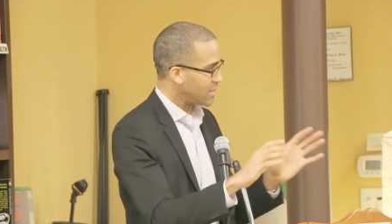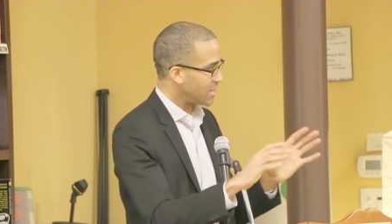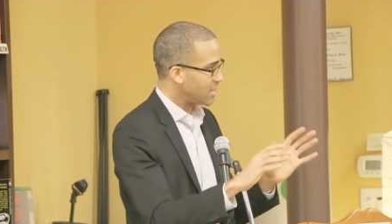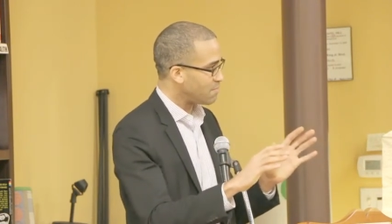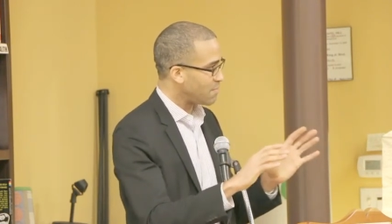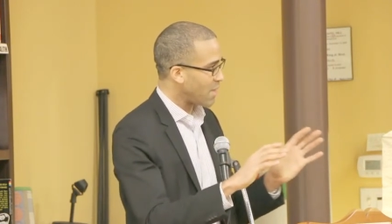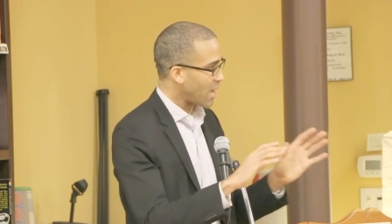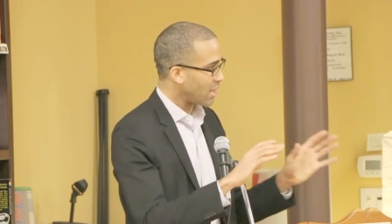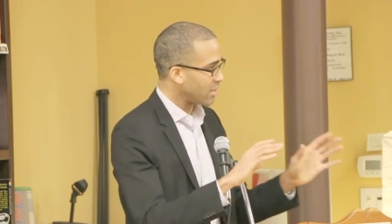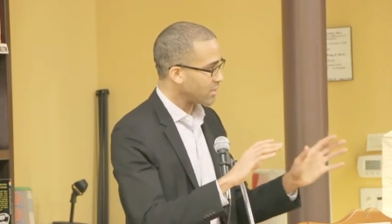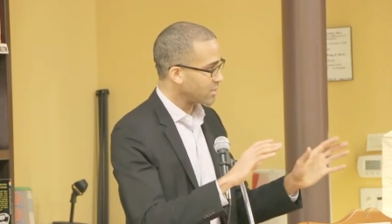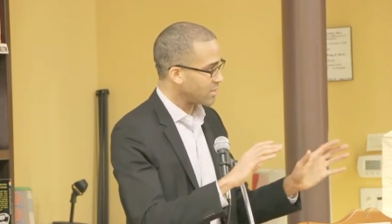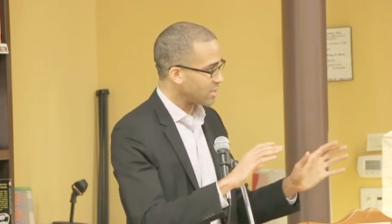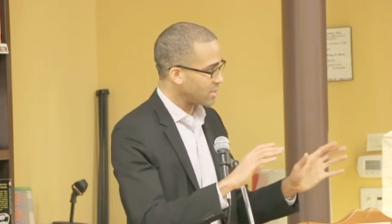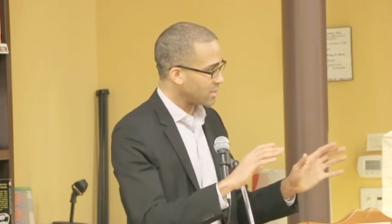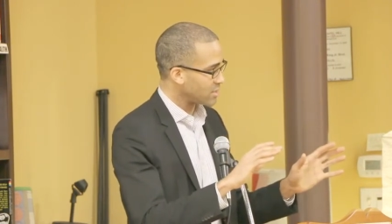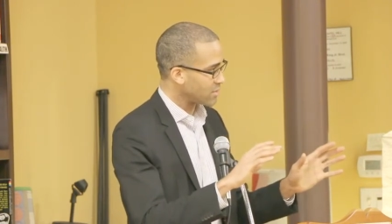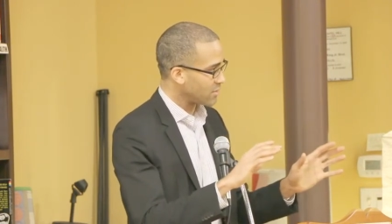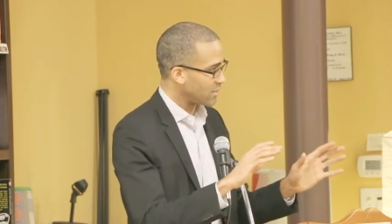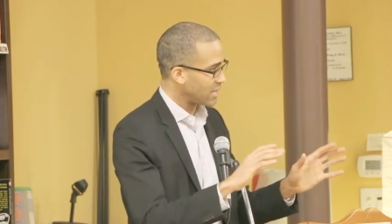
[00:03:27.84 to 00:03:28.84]
in
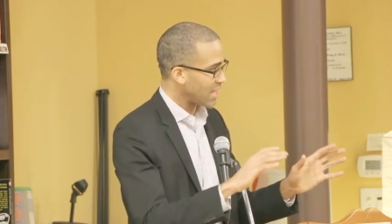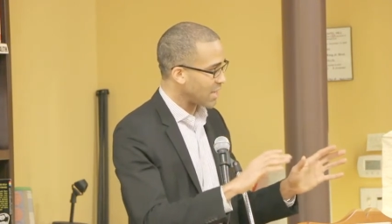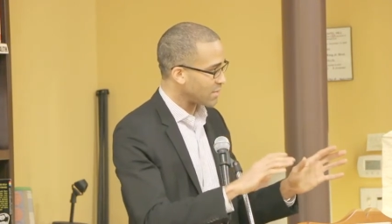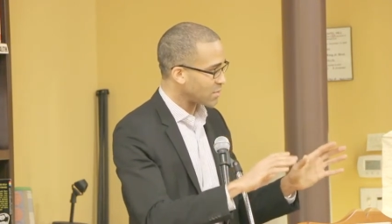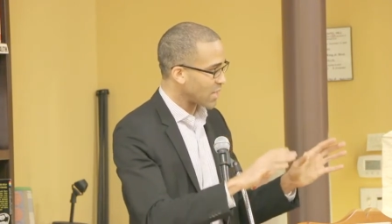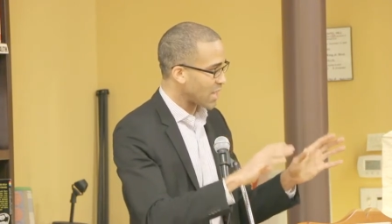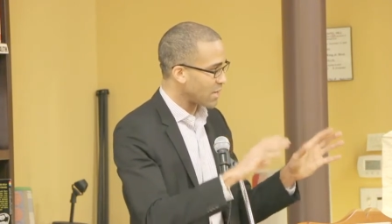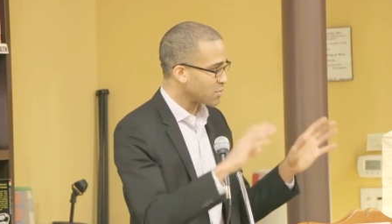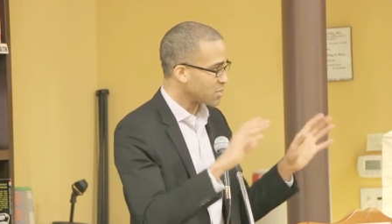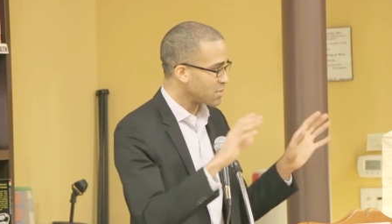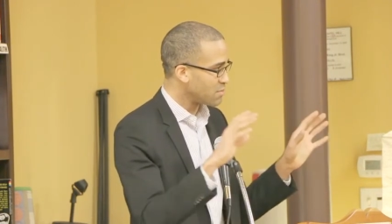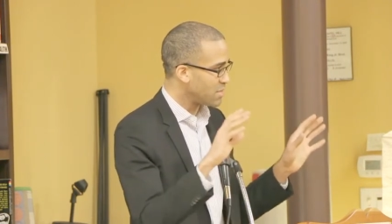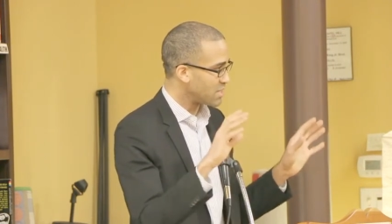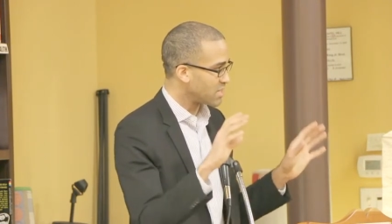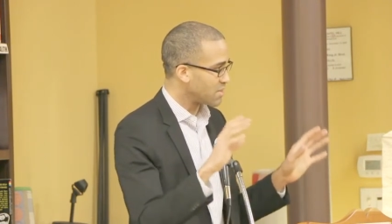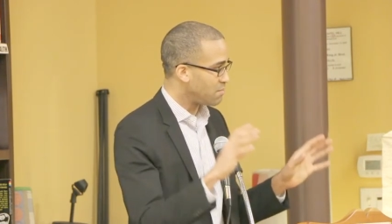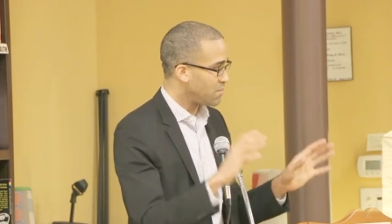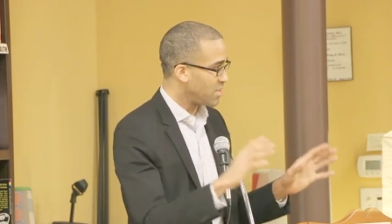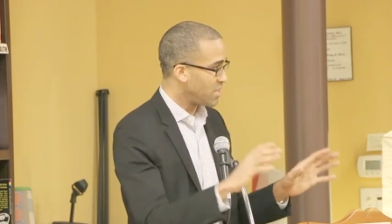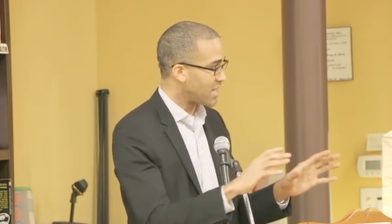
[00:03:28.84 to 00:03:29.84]
politics. Right? That's how it's
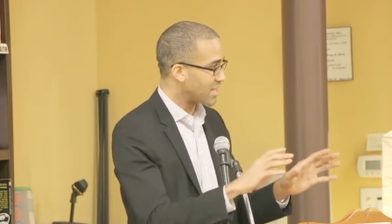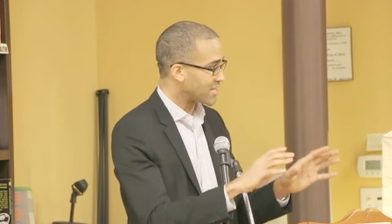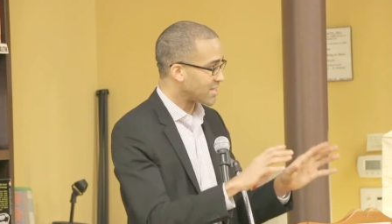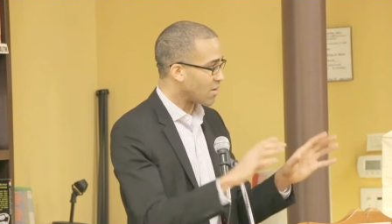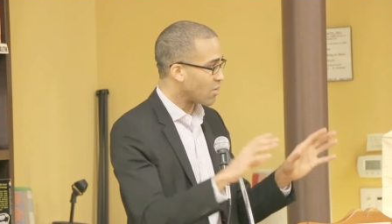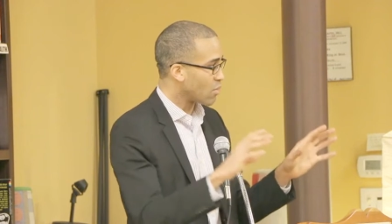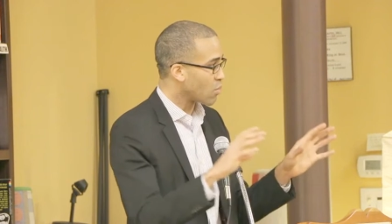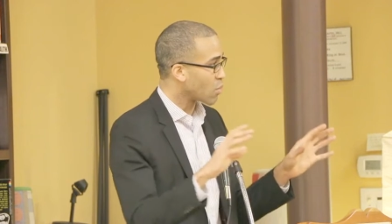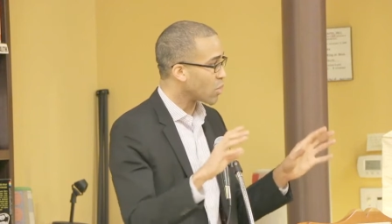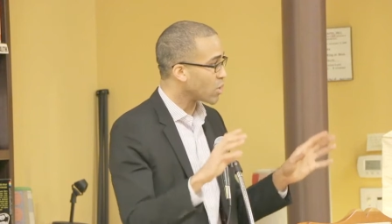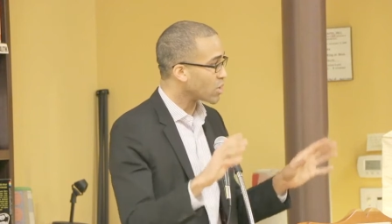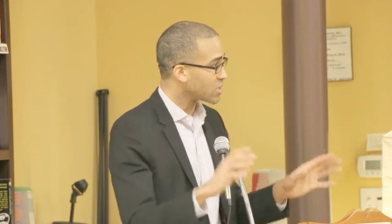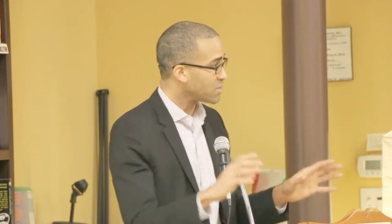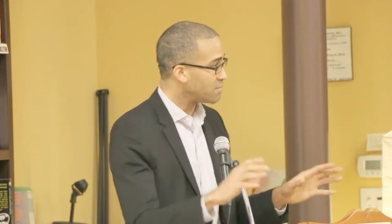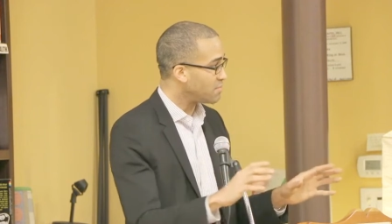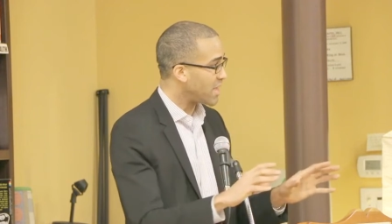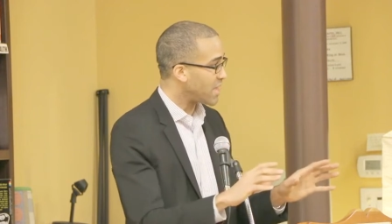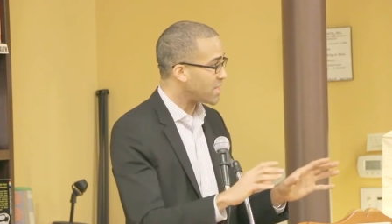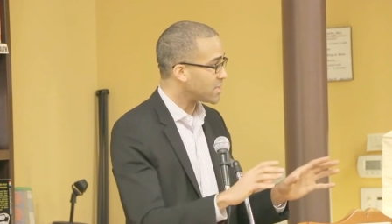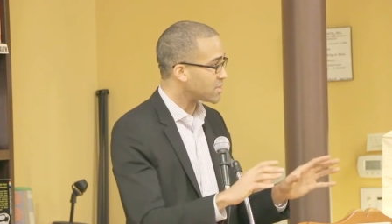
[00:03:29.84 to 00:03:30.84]
meant to be. That's how it works
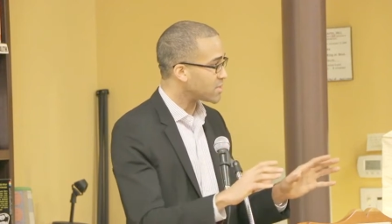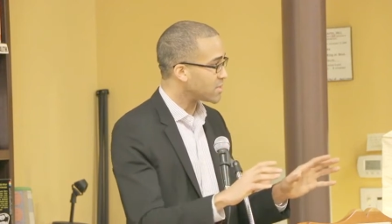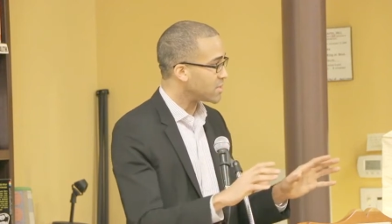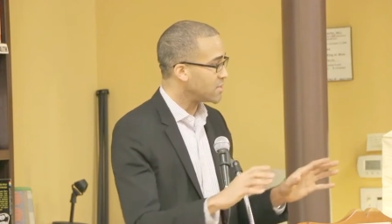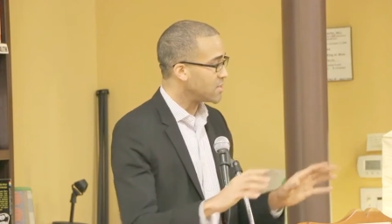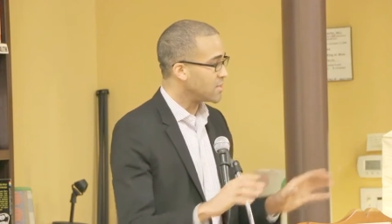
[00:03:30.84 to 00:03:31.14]
best.